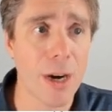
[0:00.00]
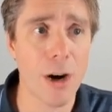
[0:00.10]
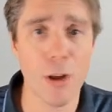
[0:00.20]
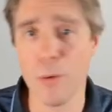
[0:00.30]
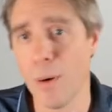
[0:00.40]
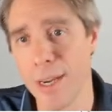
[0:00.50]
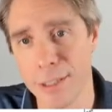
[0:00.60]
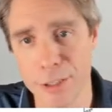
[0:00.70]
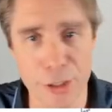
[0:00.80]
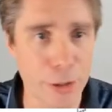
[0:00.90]

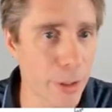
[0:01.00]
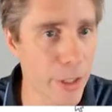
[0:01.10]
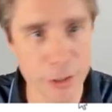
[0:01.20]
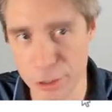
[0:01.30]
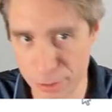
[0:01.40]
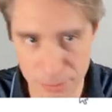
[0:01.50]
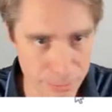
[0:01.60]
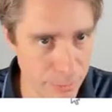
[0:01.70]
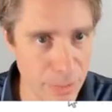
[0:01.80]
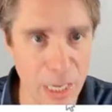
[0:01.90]
Otherwise, you can just
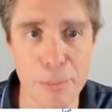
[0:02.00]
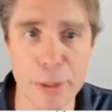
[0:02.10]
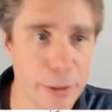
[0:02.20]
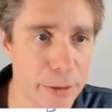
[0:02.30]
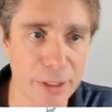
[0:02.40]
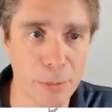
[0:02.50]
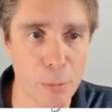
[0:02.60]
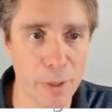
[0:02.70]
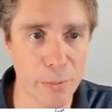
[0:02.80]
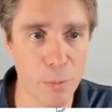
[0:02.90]
abuse
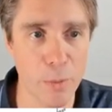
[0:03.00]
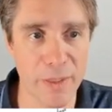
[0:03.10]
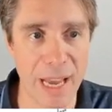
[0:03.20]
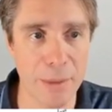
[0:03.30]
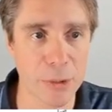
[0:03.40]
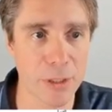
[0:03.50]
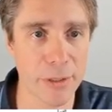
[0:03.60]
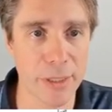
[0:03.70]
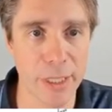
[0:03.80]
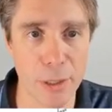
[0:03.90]
them with
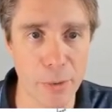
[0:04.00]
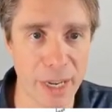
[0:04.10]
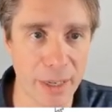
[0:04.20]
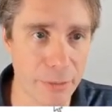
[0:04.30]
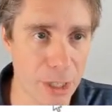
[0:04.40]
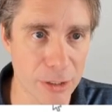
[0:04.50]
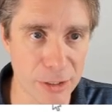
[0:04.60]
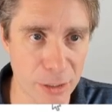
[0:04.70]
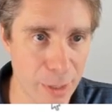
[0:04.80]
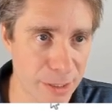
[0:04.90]
absolutely no negative
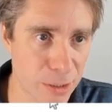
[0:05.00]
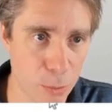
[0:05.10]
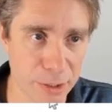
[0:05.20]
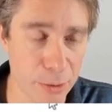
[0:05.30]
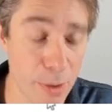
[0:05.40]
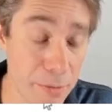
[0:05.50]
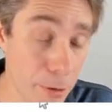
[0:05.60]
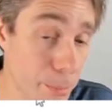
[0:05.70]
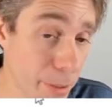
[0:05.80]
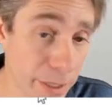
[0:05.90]
consequences
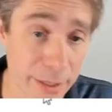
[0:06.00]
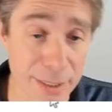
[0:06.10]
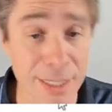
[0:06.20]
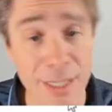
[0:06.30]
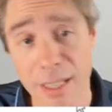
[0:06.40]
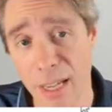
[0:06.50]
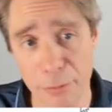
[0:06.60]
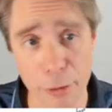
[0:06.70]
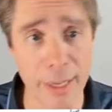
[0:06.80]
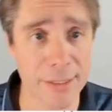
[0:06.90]
whatsoever, because
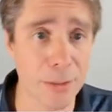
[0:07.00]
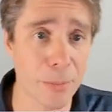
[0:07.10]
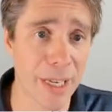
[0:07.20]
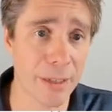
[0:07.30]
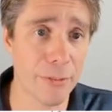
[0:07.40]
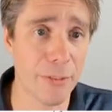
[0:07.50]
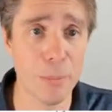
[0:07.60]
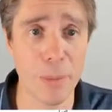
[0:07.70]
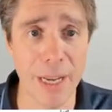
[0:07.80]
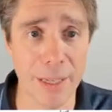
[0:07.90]
if you get some negative
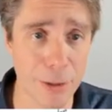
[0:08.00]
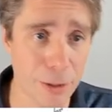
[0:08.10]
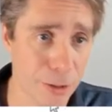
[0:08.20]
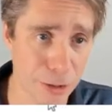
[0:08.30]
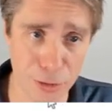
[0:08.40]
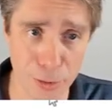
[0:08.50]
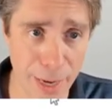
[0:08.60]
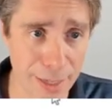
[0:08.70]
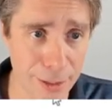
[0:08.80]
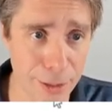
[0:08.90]
feedback, you can just
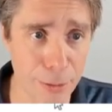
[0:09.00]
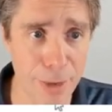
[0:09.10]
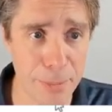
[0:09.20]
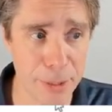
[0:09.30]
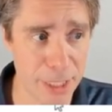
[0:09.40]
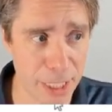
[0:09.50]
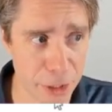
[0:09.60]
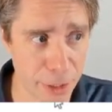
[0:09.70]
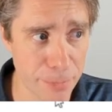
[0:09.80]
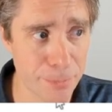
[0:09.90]
create a new
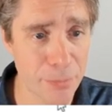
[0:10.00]
reputation.